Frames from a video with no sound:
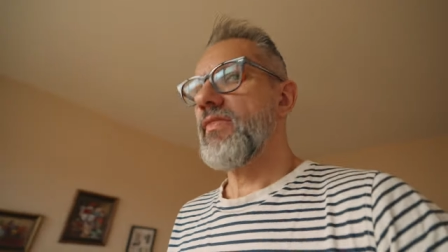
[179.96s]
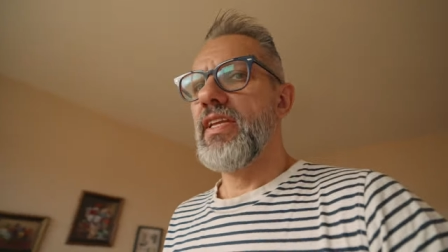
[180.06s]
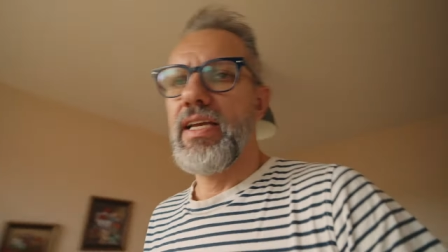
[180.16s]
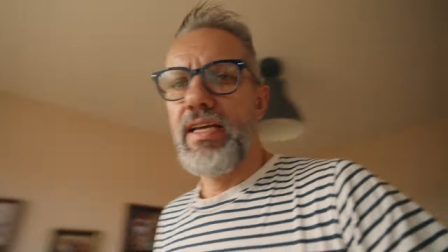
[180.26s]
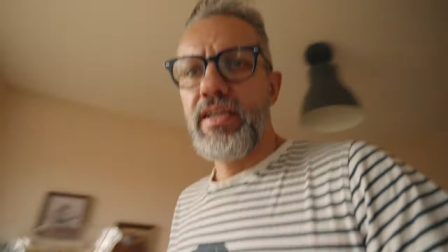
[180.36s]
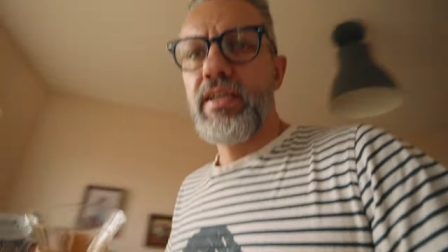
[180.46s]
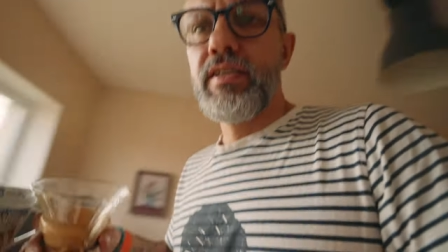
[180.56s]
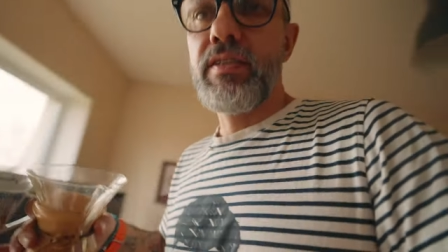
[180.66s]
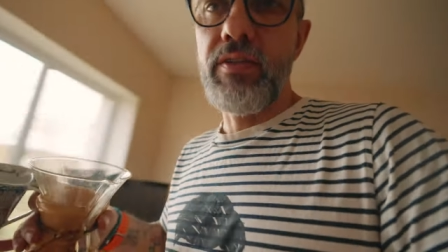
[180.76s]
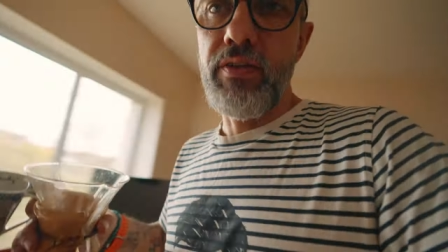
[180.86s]
WishKit
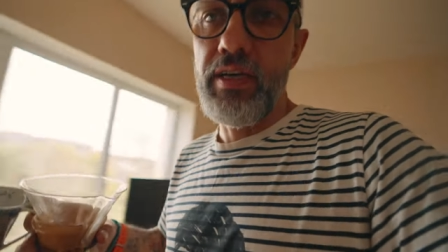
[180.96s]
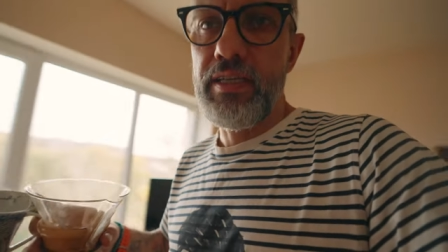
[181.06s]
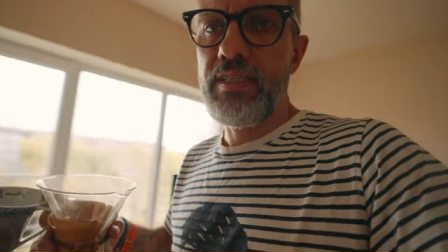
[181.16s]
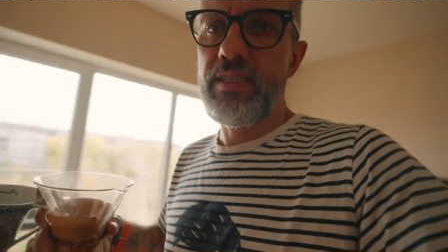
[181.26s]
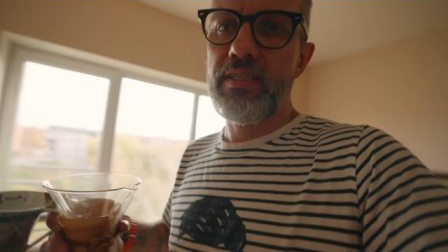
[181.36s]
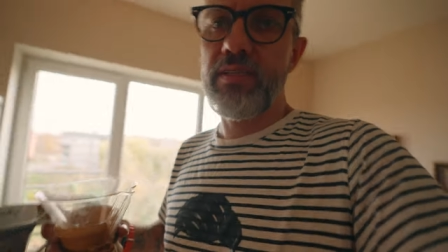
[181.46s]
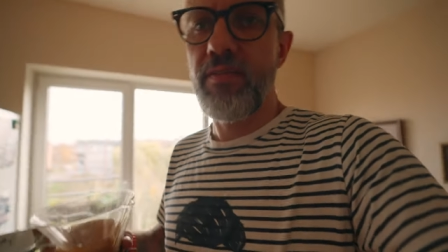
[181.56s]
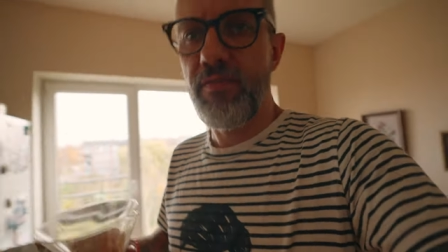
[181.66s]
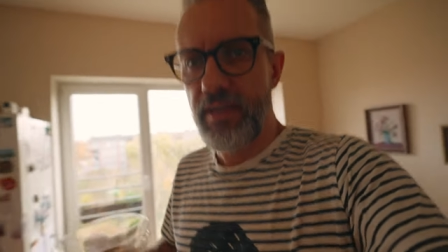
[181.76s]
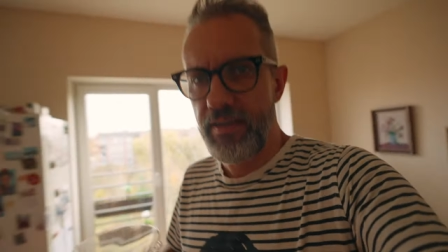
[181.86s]
dashboard. So yeah, it's
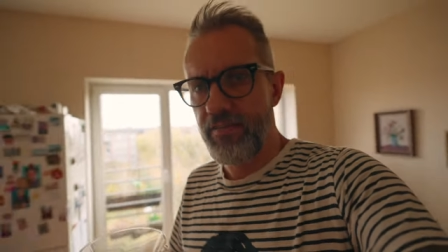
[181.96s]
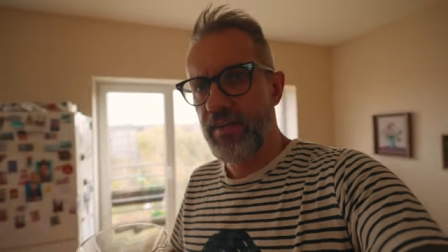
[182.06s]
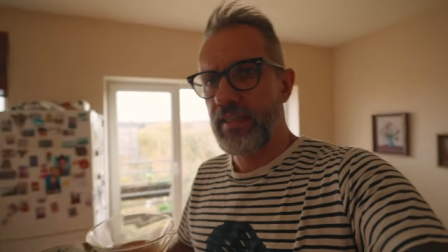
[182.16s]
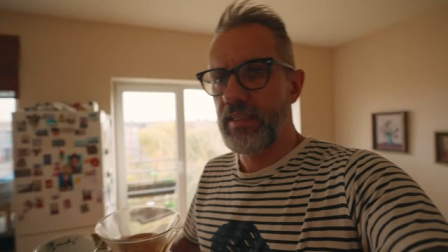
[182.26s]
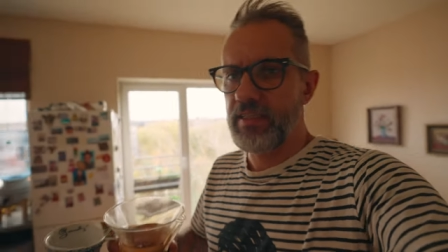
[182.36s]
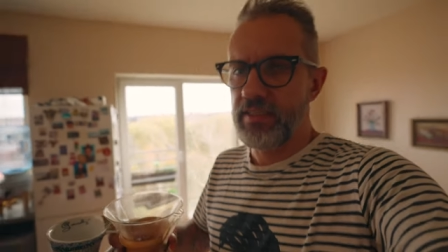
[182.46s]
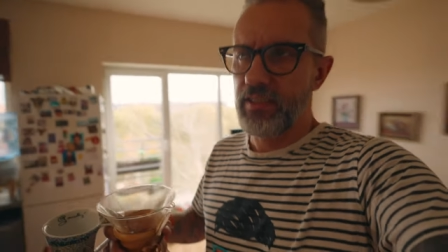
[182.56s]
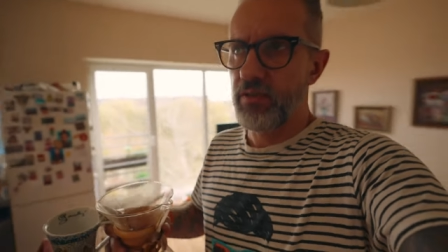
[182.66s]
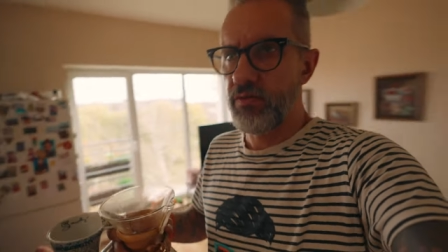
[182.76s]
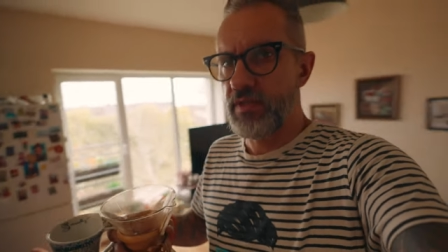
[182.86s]
very, very
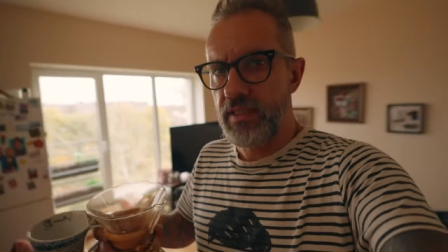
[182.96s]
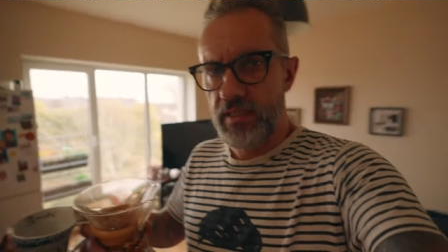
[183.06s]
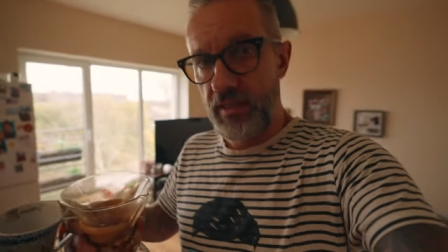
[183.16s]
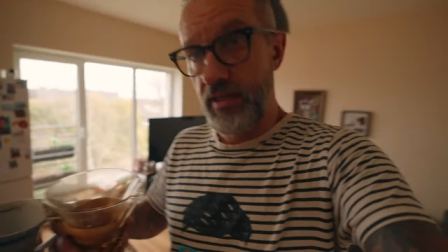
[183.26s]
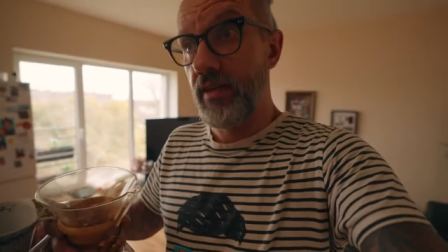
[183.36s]
interesting to see